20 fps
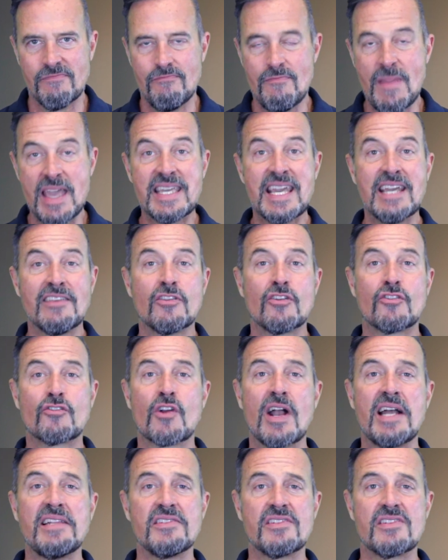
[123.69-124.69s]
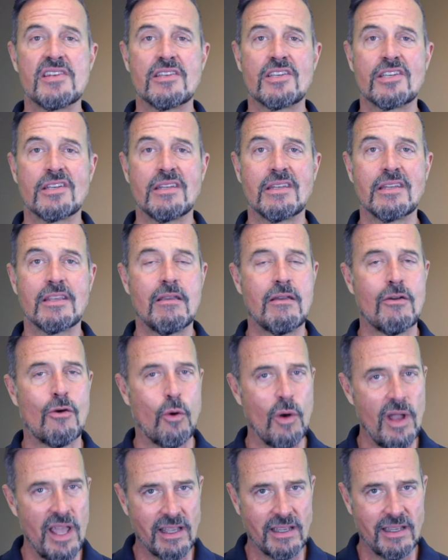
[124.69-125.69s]
making the transition
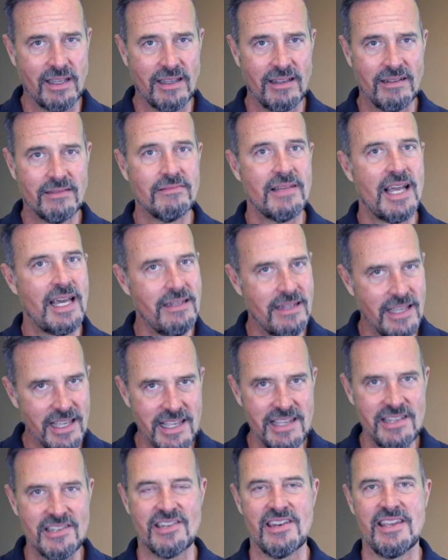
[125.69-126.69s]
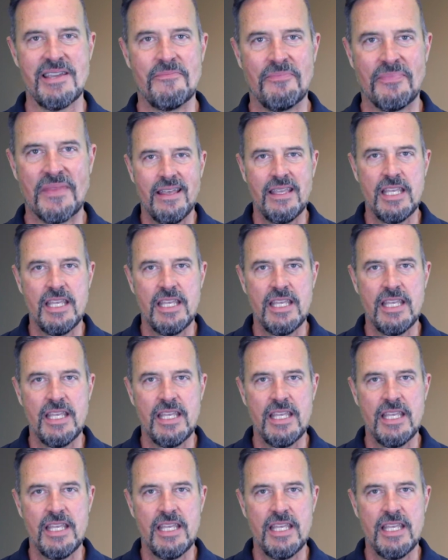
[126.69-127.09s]
quick and easy.